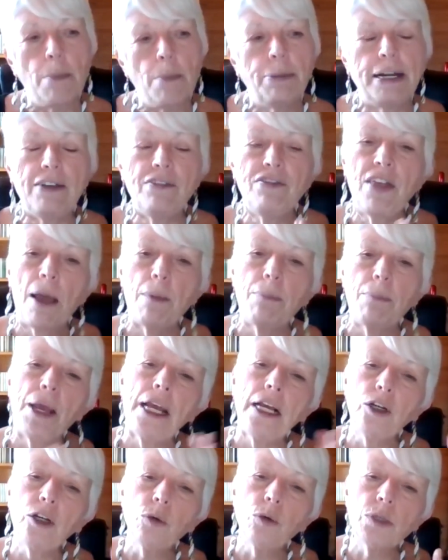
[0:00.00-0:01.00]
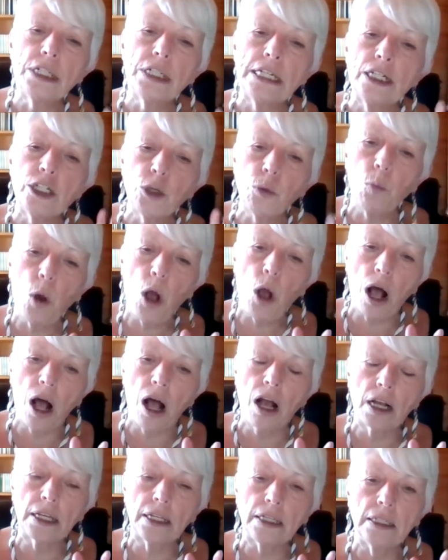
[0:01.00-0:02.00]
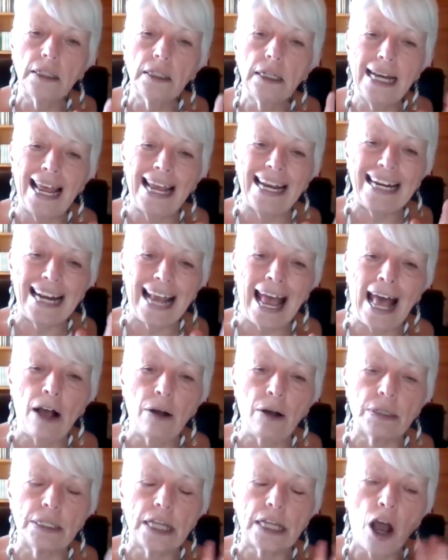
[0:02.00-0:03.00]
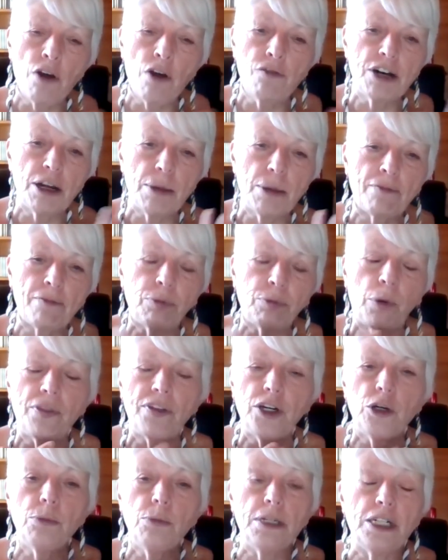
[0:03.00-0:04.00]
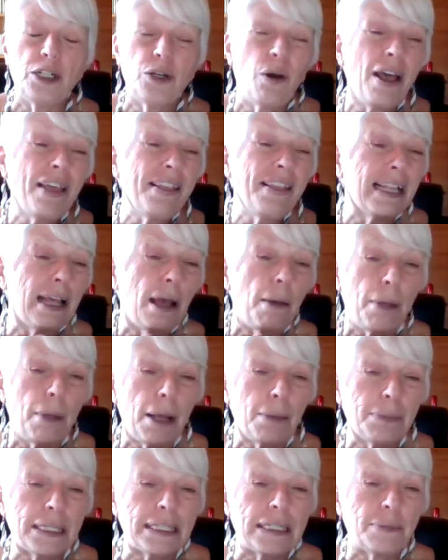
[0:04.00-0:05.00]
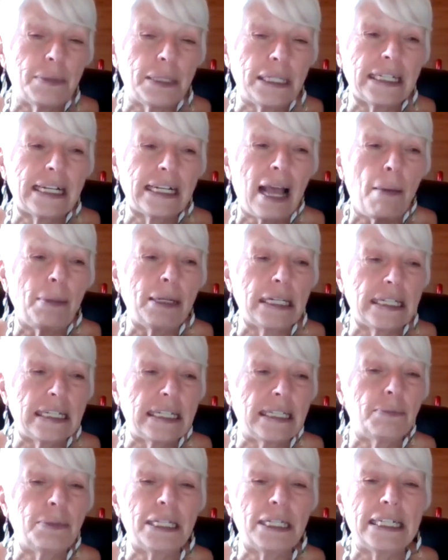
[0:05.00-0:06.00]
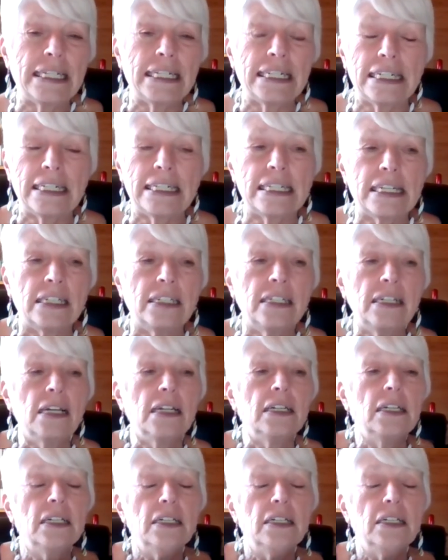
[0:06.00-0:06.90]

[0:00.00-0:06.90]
But if they're being called in to work late hours over and above what they normally do, I think that might be come under subsistence and